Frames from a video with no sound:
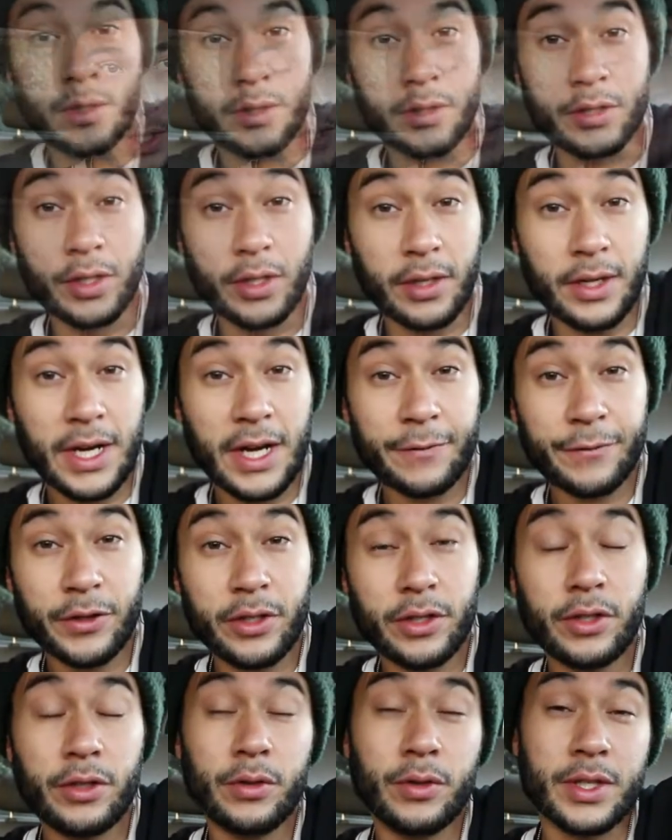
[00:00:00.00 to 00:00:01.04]
Good
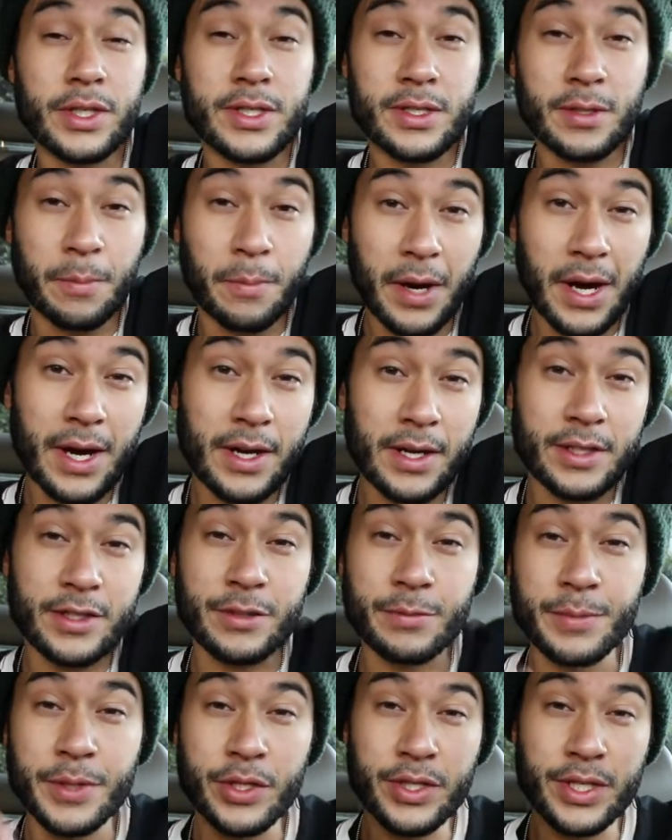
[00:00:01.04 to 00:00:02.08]
afternoon, it's
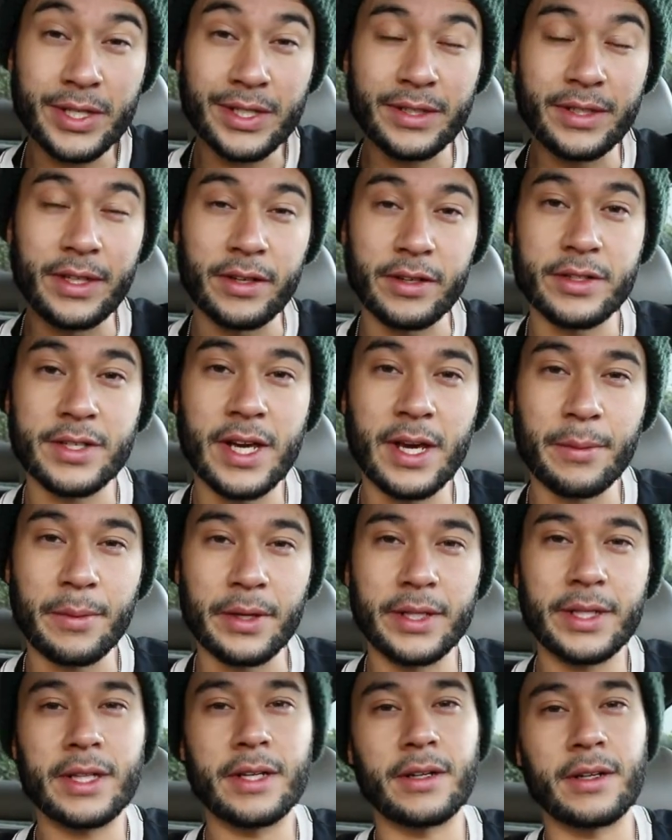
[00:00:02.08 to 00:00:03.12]
Demise, Music and
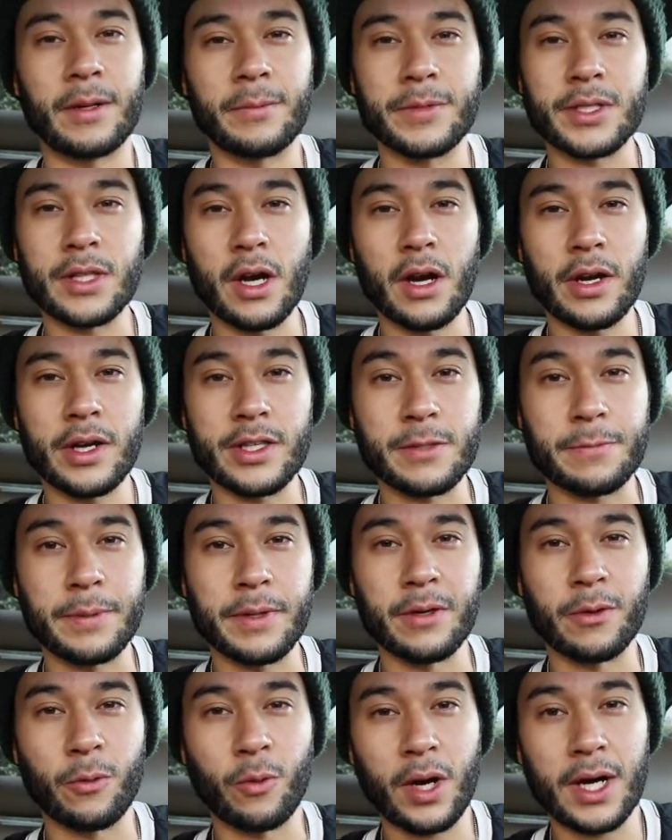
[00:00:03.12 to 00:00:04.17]
Entertainment here. I'm sorry it's
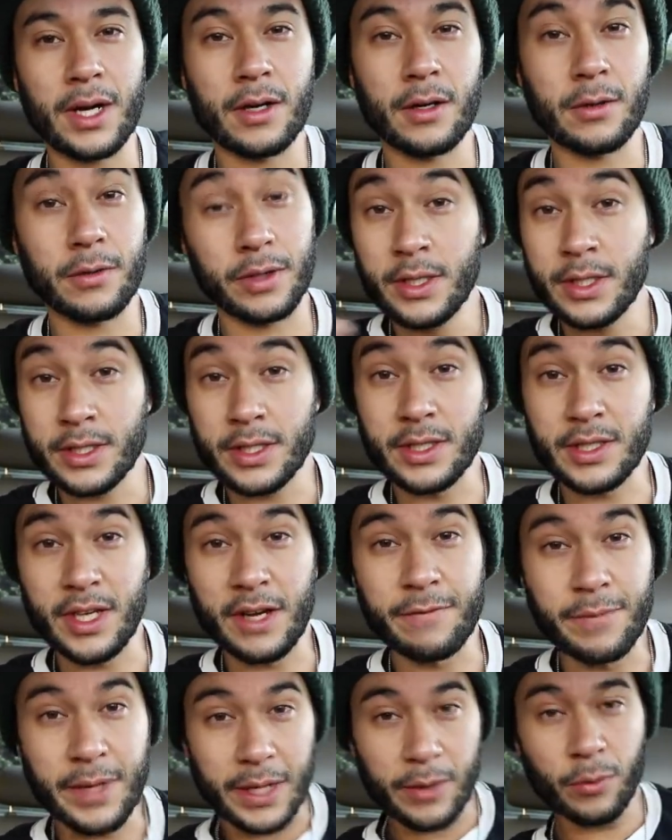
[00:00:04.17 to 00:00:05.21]
been a while since
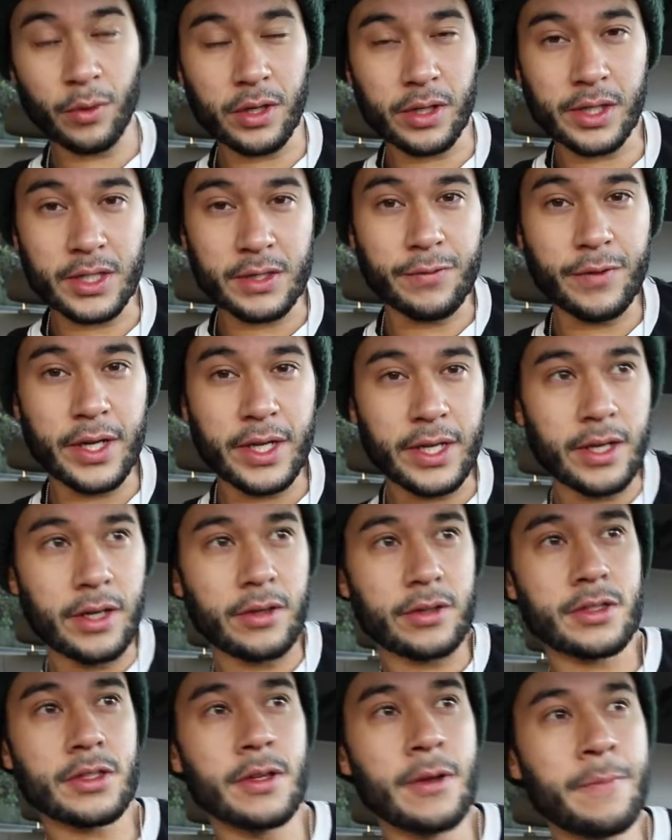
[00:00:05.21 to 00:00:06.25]
I've made one of these
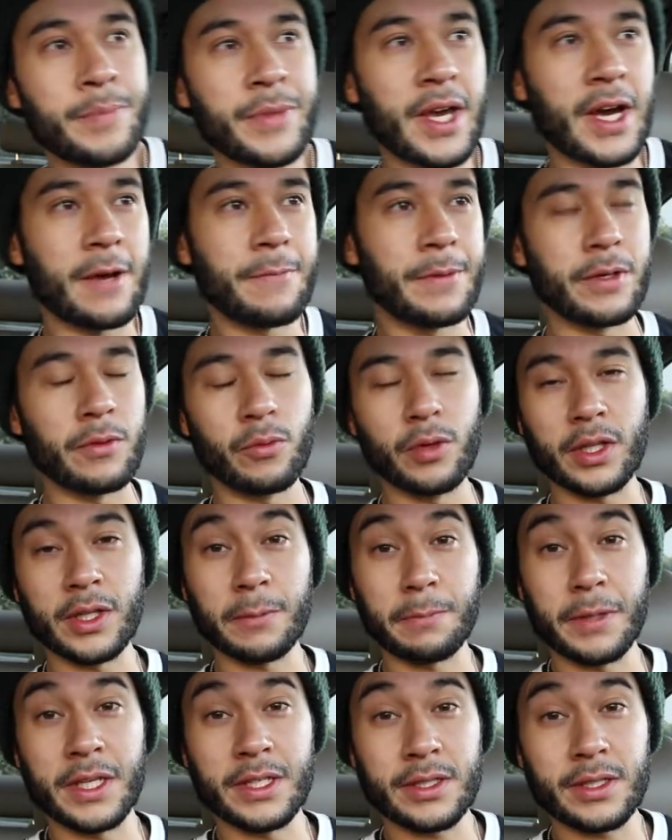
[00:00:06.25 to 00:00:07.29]
videos. I've been really
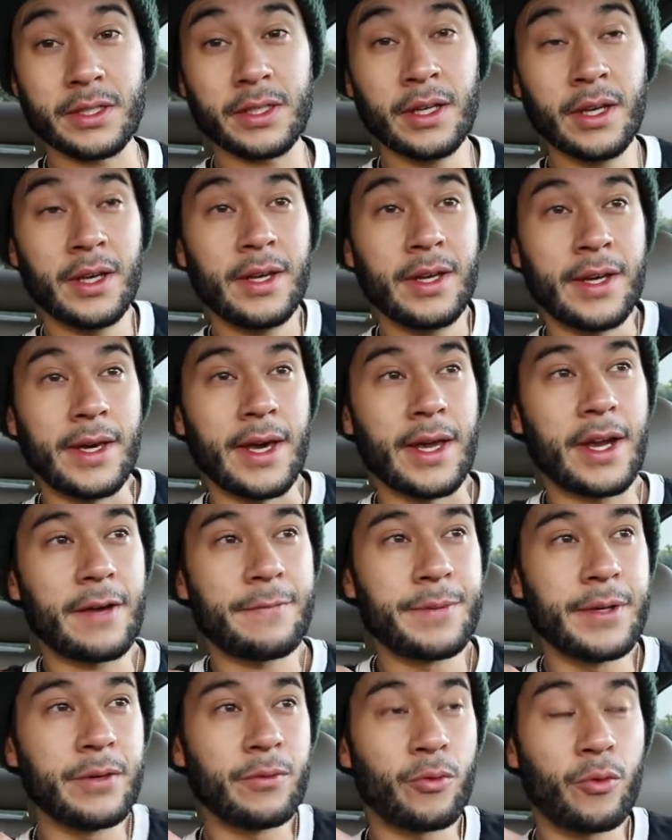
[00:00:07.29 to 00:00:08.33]
busy, and
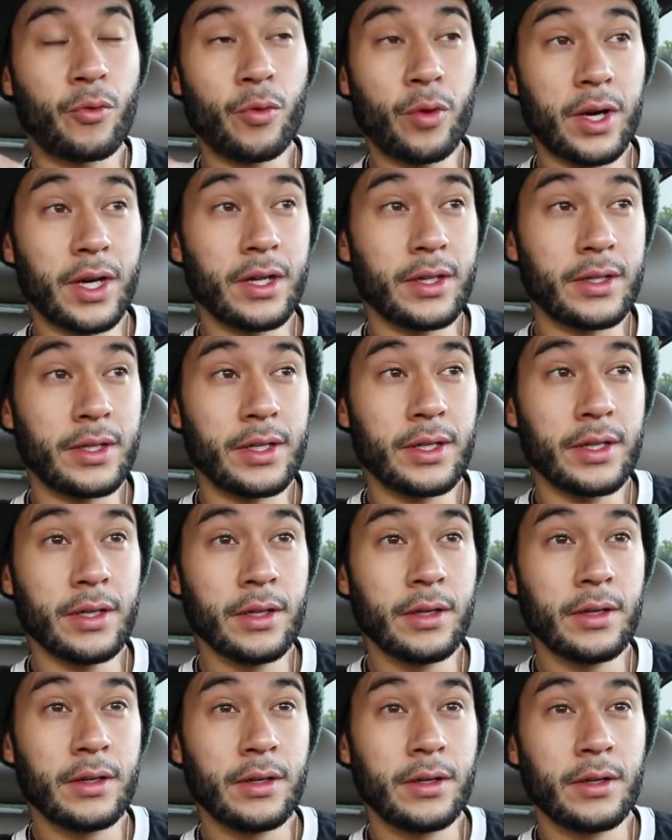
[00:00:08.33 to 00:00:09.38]
I've been really,
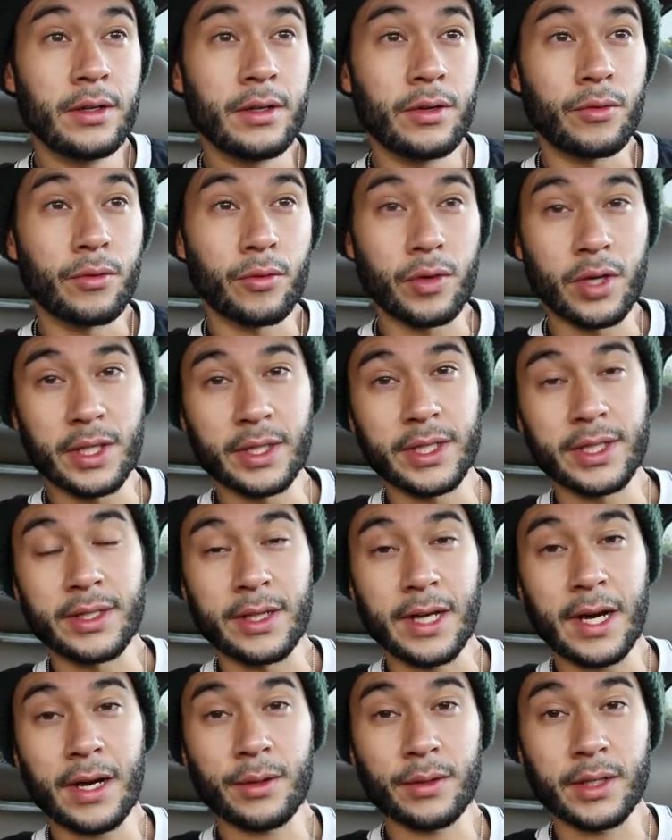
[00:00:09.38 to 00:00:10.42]
really
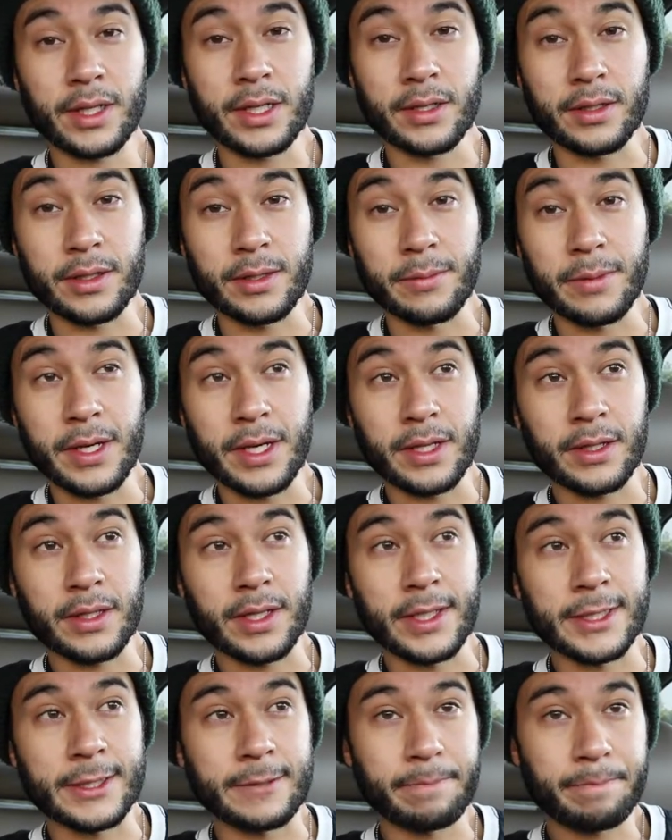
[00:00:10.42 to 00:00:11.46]
down lately, man.
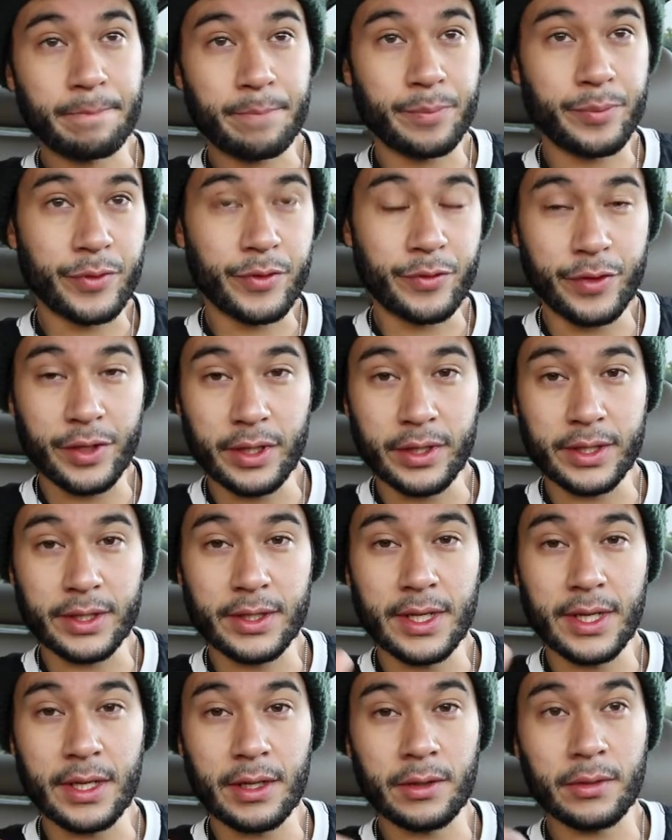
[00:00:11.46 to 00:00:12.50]
Like, feeling
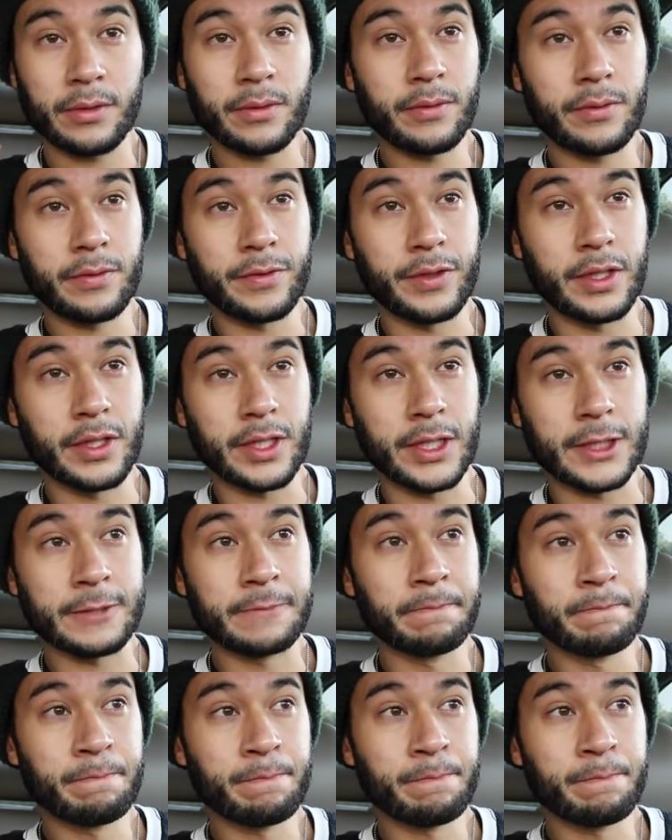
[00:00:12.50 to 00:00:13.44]
down, feeling